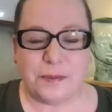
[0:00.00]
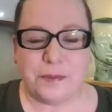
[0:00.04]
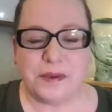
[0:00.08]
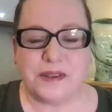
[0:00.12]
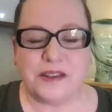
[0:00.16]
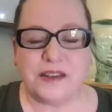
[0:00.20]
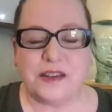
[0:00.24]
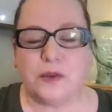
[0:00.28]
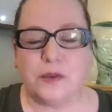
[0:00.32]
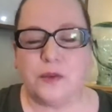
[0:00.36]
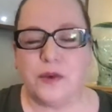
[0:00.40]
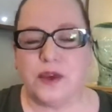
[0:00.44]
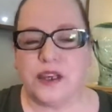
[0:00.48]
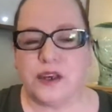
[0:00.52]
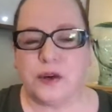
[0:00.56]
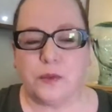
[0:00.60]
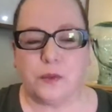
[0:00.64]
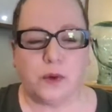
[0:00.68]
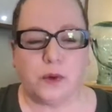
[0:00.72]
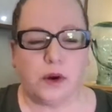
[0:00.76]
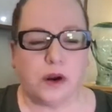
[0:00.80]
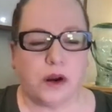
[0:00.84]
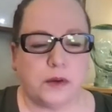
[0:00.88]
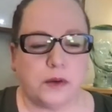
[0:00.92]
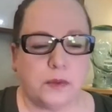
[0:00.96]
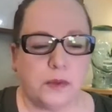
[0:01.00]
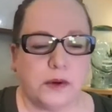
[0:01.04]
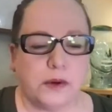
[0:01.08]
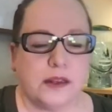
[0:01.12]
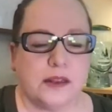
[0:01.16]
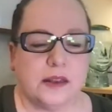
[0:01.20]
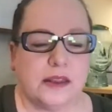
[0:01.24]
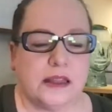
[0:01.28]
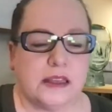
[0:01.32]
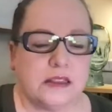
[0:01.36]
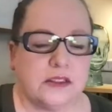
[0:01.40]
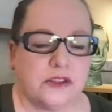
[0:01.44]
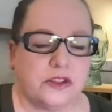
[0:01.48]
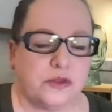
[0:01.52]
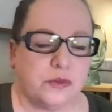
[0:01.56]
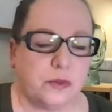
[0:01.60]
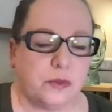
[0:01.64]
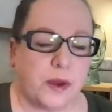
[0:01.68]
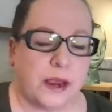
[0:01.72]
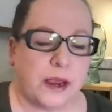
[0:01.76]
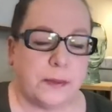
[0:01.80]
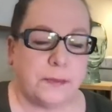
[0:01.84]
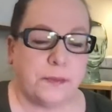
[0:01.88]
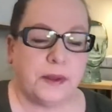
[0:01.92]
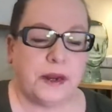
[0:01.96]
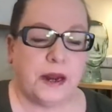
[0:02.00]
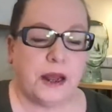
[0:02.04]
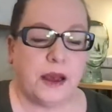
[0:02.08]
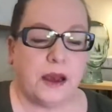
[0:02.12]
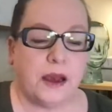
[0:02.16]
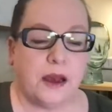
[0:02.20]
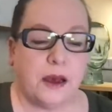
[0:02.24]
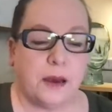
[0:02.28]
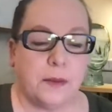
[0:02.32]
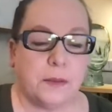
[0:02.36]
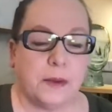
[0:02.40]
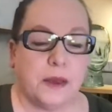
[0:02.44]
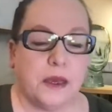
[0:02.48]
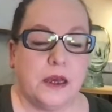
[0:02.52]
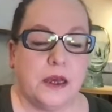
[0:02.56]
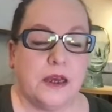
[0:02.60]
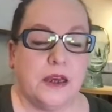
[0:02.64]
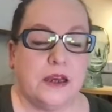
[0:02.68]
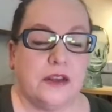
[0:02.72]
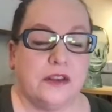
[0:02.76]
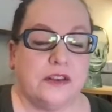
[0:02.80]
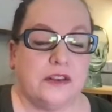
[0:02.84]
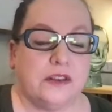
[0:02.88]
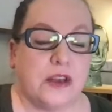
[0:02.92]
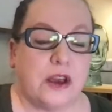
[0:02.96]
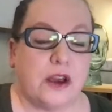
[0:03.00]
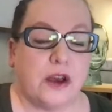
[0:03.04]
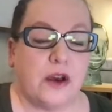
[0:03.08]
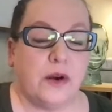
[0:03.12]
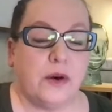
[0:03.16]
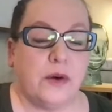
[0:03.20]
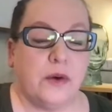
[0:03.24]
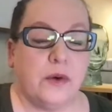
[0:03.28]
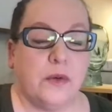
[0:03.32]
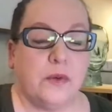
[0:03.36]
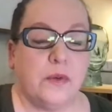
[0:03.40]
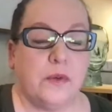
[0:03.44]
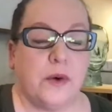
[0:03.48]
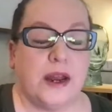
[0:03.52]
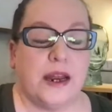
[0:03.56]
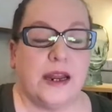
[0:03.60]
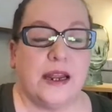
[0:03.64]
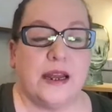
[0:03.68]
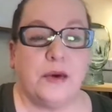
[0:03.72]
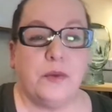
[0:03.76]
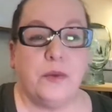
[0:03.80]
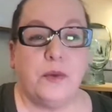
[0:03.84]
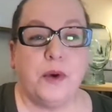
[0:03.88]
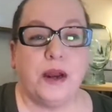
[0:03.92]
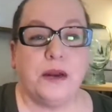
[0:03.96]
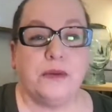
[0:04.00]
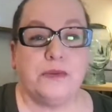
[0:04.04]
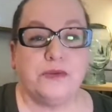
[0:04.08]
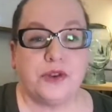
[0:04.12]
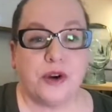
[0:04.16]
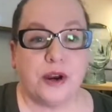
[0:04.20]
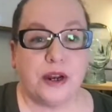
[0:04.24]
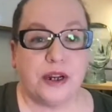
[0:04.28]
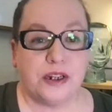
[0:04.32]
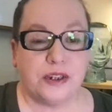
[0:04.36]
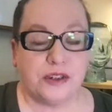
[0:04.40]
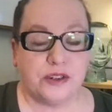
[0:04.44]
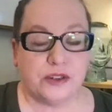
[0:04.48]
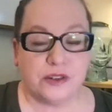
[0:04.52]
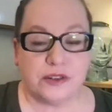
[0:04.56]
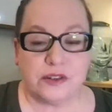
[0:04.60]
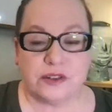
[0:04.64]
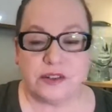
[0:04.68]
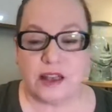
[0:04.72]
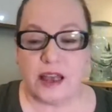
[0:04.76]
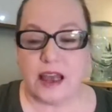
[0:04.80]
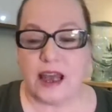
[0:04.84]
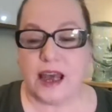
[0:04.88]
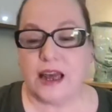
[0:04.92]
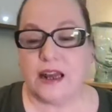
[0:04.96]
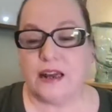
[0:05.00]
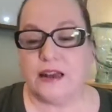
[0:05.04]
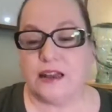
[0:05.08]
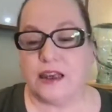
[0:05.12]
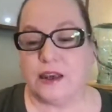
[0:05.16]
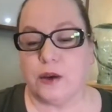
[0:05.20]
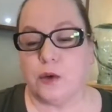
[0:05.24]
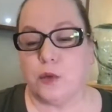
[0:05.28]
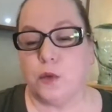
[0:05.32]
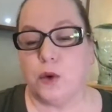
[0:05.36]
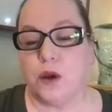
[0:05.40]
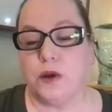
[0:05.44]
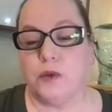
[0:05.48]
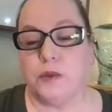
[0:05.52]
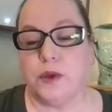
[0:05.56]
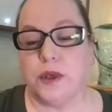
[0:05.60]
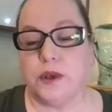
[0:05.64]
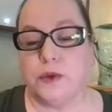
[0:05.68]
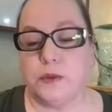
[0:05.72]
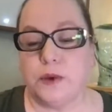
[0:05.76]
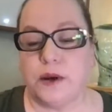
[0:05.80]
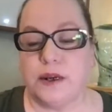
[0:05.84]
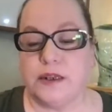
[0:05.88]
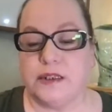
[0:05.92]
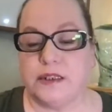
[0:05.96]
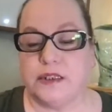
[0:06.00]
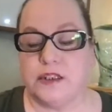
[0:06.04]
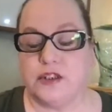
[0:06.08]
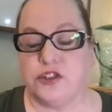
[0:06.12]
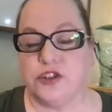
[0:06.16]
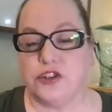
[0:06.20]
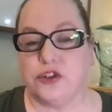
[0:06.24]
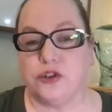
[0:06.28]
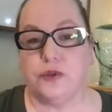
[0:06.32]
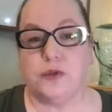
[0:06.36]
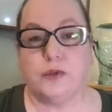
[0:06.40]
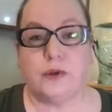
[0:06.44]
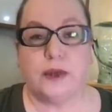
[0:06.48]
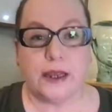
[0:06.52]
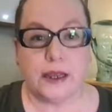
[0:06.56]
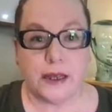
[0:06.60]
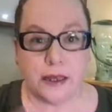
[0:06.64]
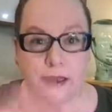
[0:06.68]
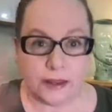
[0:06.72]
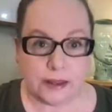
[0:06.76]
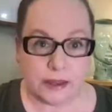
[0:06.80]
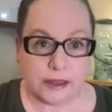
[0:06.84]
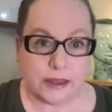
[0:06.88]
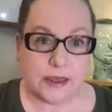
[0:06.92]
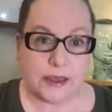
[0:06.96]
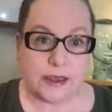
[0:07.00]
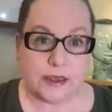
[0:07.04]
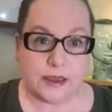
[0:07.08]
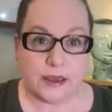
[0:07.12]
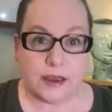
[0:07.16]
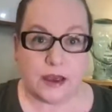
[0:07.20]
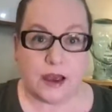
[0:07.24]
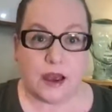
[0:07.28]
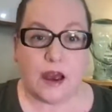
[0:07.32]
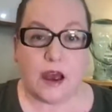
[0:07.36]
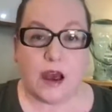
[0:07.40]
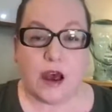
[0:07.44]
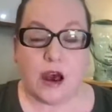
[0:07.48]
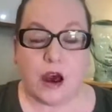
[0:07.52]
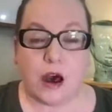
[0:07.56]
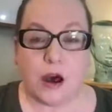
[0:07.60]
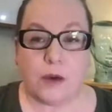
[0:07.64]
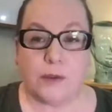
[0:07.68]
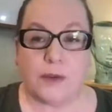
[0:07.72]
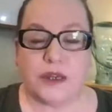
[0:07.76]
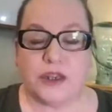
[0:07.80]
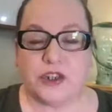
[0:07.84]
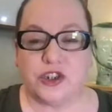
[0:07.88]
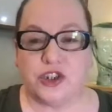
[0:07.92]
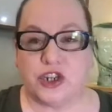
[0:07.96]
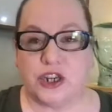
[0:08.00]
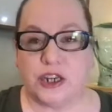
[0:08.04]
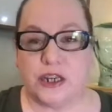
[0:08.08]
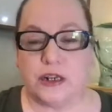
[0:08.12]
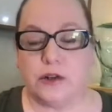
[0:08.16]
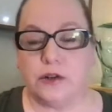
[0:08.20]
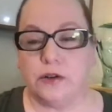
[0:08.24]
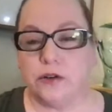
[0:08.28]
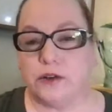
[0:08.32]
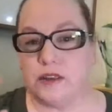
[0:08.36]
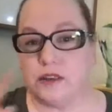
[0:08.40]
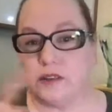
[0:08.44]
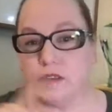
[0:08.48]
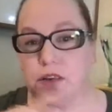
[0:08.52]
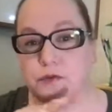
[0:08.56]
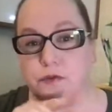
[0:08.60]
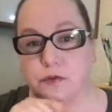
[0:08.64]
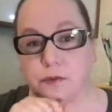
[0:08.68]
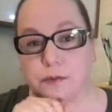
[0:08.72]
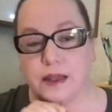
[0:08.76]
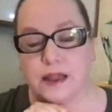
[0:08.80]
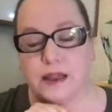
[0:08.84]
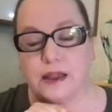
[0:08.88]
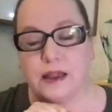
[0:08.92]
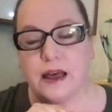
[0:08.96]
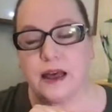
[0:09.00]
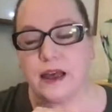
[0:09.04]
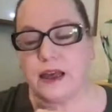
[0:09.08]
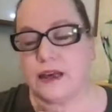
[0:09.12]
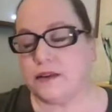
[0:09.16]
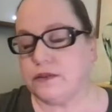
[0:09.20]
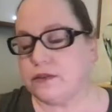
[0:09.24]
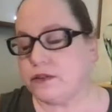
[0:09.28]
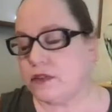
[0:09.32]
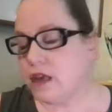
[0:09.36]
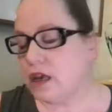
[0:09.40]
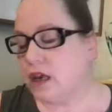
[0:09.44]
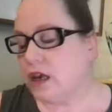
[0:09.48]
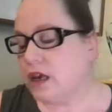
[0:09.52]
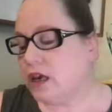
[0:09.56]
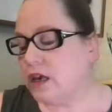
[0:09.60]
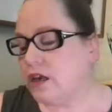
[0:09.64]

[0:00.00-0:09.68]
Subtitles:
Busy week at work where things are ramping up. So what I'm trying to do, because I had like 1 week where I didn't do anything on my channel except for my lives.